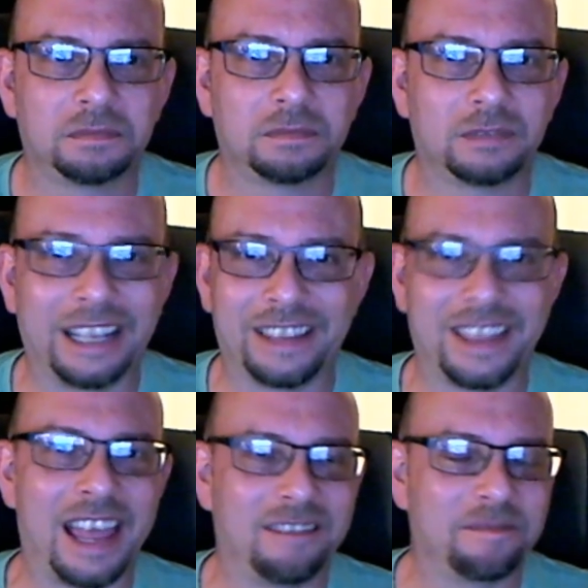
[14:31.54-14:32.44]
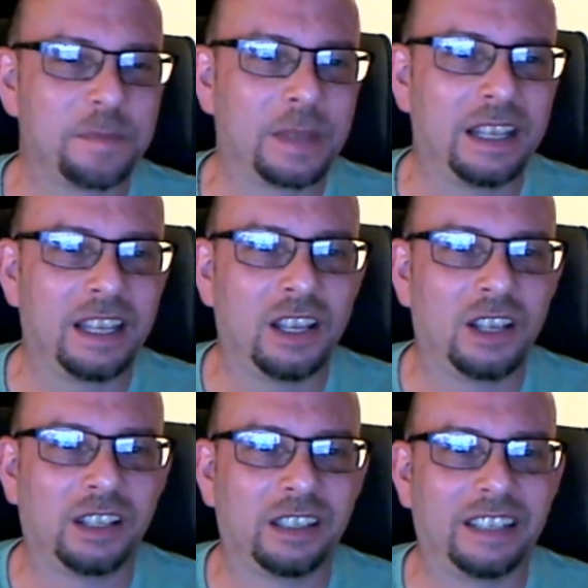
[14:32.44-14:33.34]
Like that.
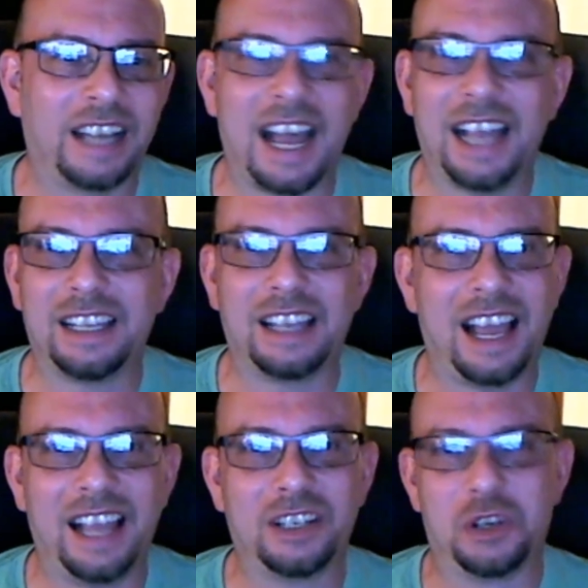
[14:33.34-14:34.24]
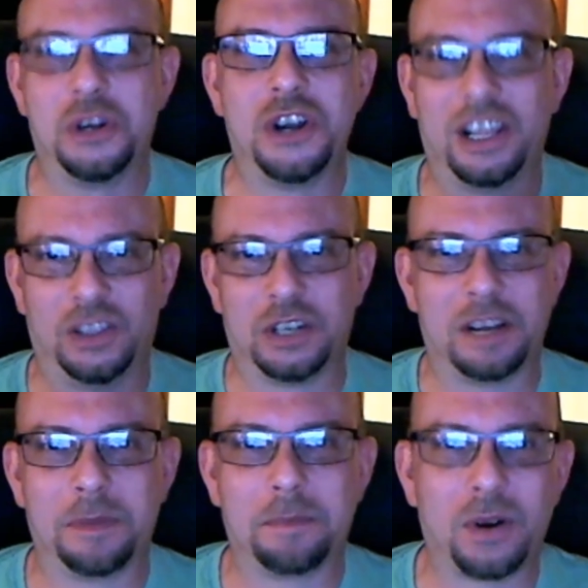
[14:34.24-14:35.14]
I I could not look
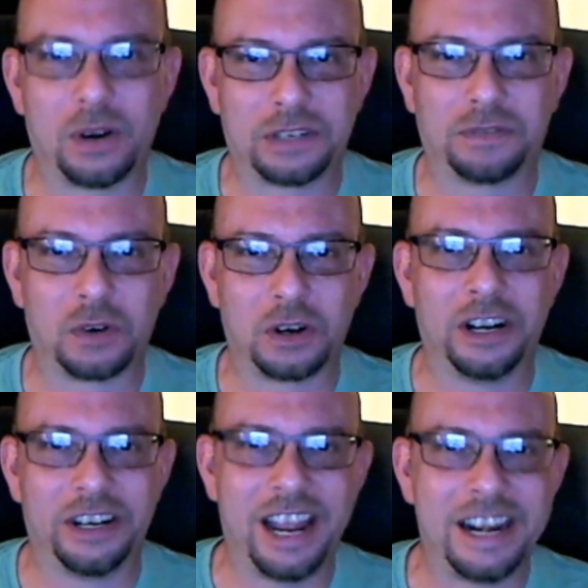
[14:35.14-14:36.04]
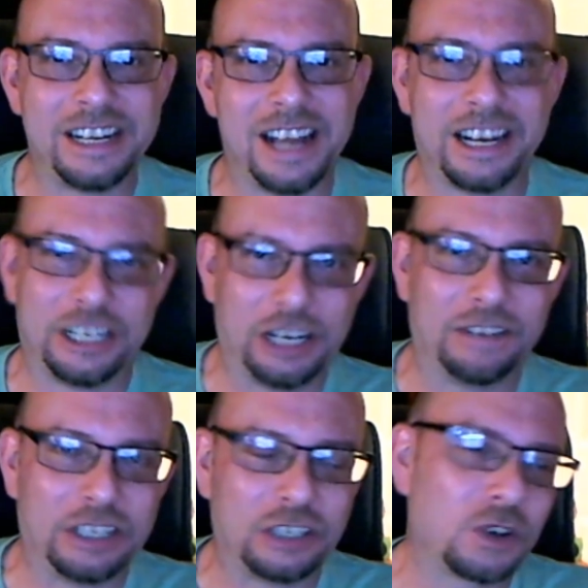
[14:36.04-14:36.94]
up the parts for 99
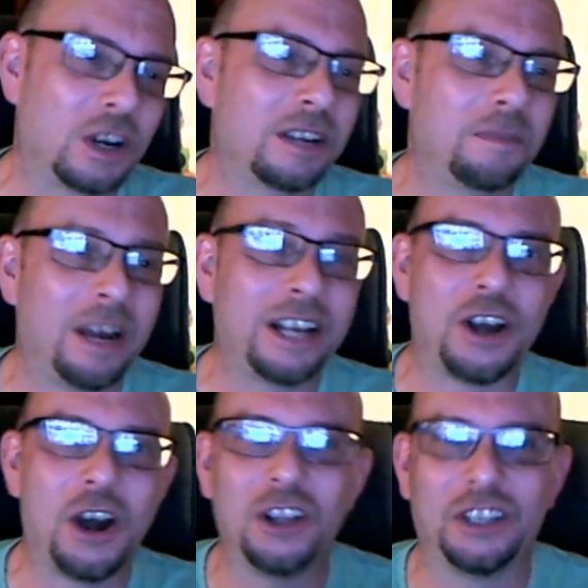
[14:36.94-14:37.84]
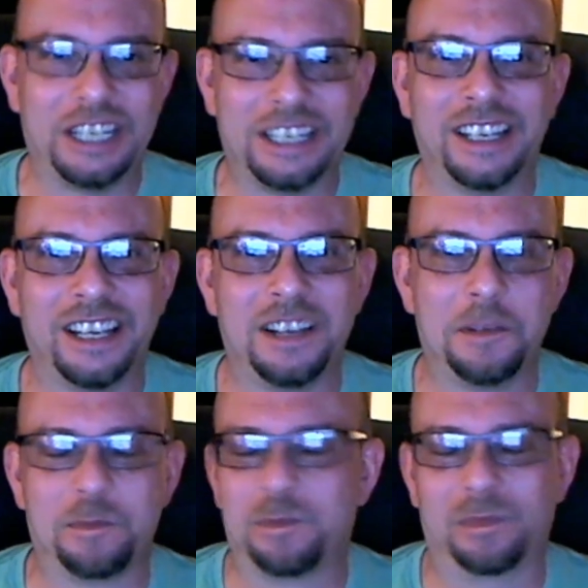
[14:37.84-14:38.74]
Chevy truck. My colleague
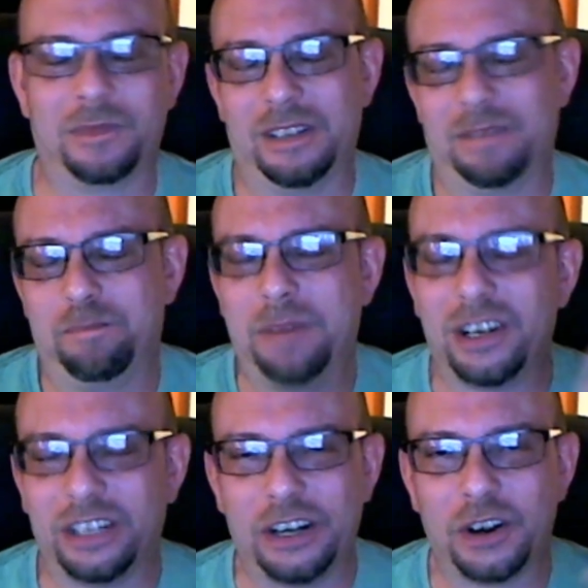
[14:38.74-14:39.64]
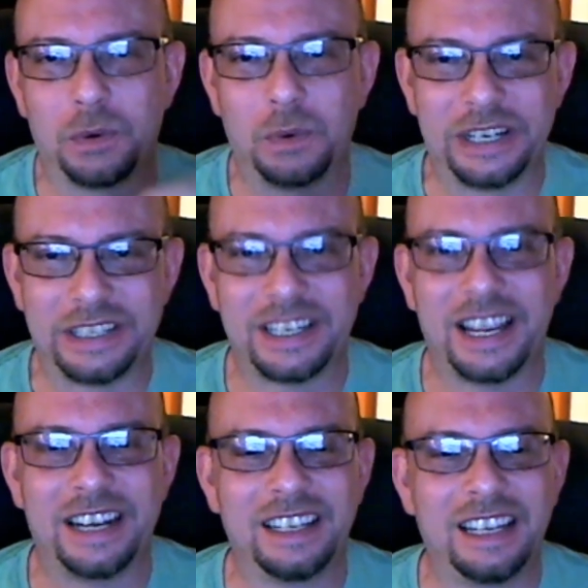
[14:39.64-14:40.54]
barely heard what he
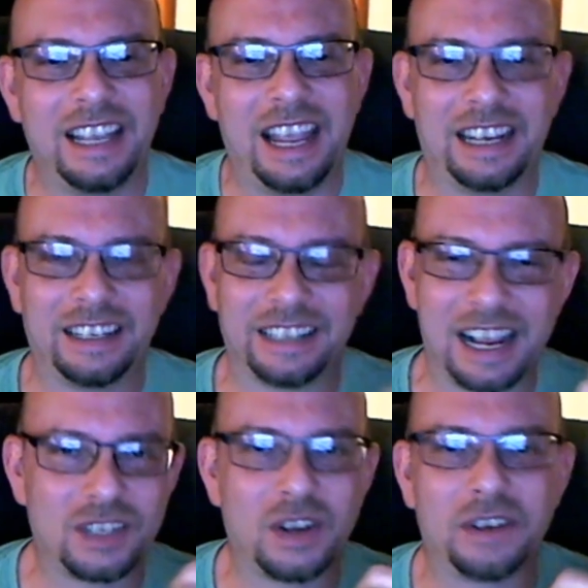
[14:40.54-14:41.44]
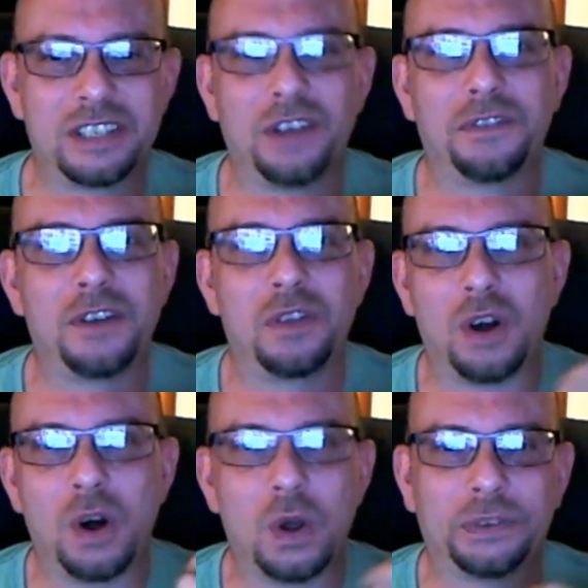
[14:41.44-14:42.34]
said, and the guy's on a cell phone the
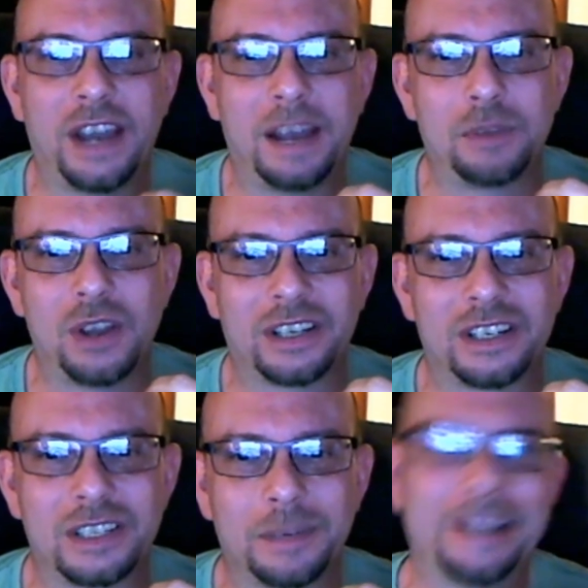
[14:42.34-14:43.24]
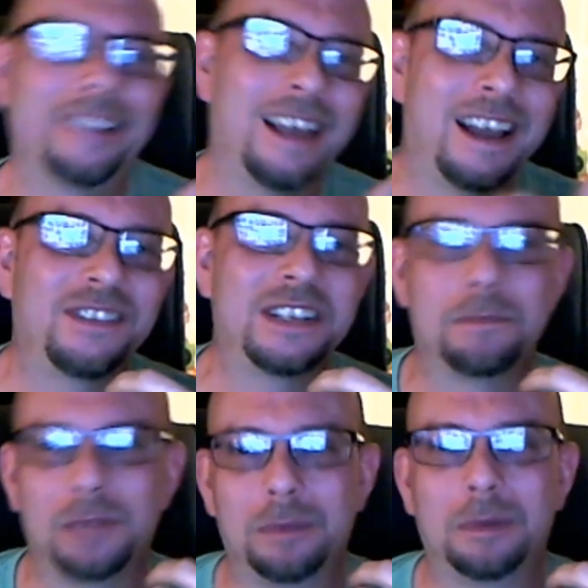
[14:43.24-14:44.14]
whole time talking to somebody, laughing and
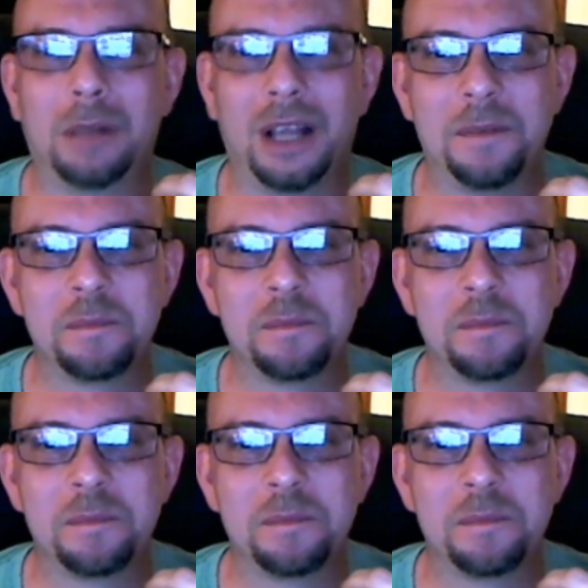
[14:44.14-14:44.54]
blah blah blah.